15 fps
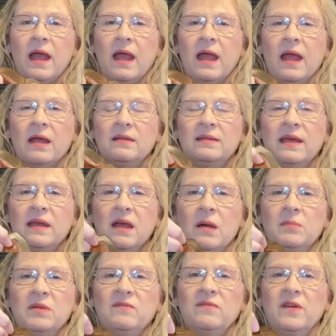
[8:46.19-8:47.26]
And they
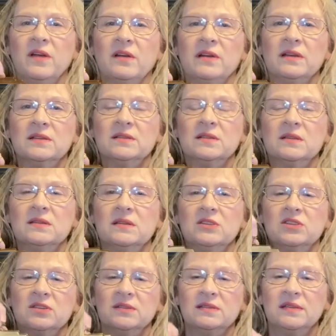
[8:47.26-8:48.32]
come in various
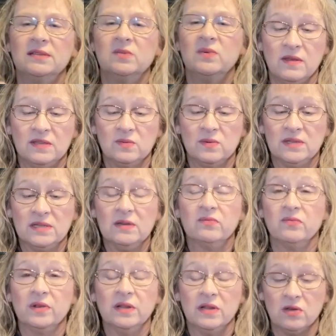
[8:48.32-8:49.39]
conditions. This, this one's in
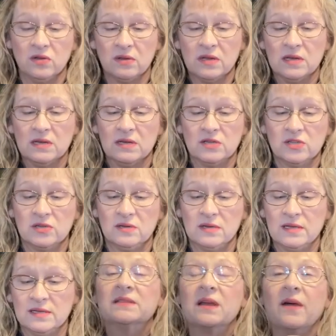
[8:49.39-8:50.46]
really good condition.
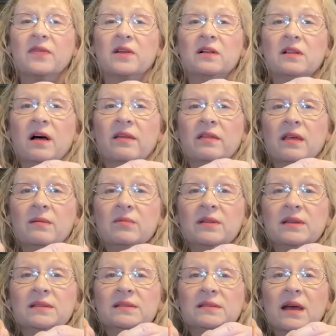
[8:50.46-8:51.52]
It's got the cloth
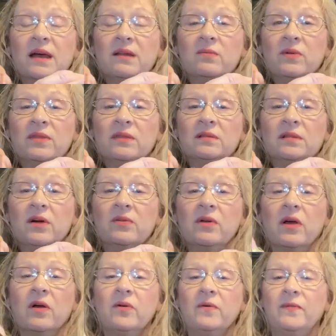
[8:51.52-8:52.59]
label inside with the
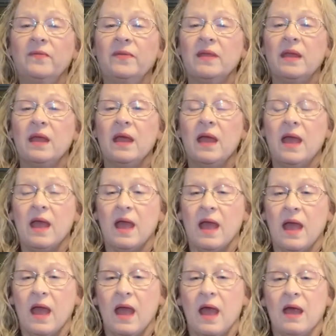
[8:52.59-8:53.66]
logo.
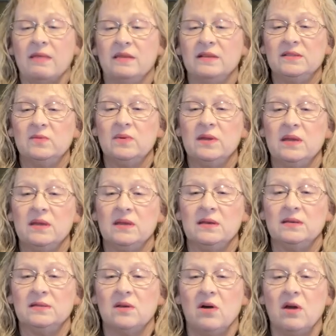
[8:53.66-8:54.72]
And this one
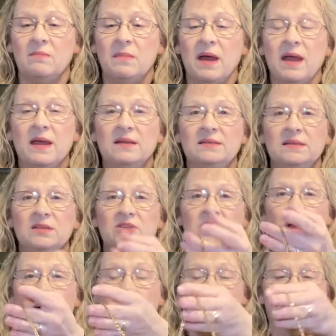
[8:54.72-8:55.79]
is on my Etsy
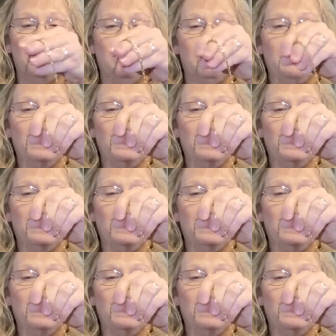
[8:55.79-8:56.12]
shop.